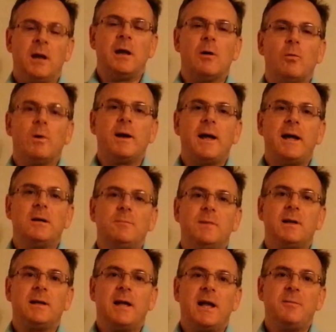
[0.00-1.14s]
Now, one item
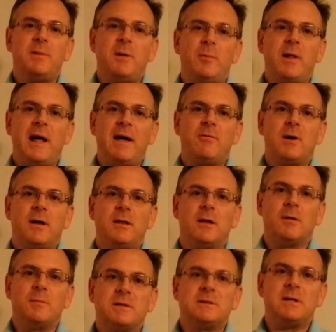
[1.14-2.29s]
that a lot of people have on
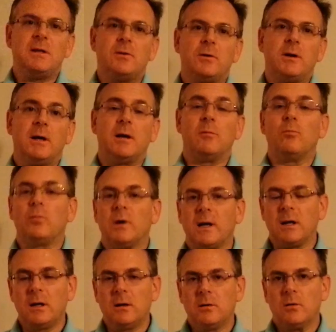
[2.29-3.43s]
them is either an
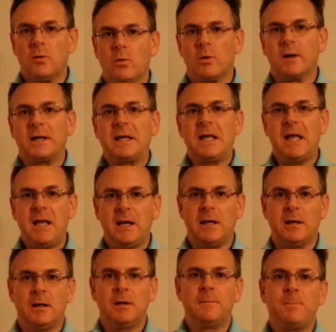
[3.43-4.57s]
umbrella or a cane,